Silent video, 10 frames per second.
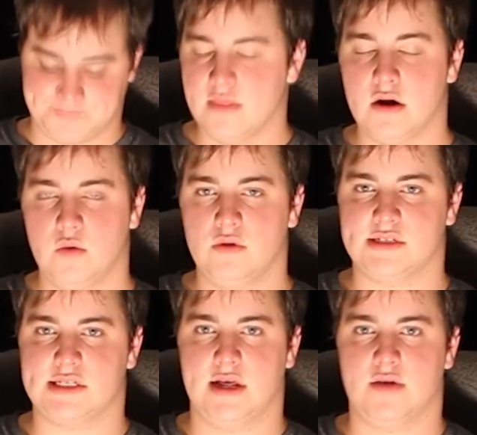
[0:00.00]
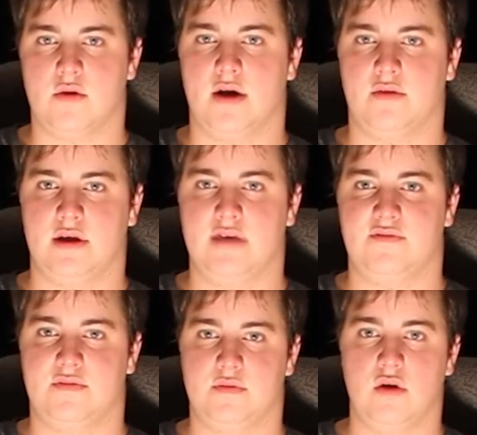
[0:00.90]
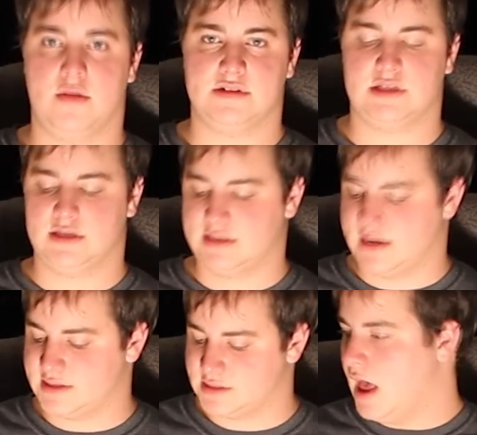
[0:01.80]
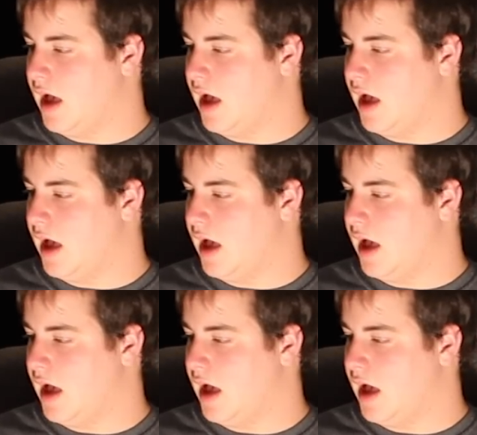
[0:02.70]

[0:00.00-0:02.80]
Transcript: then it will slide around if you have a slick desk.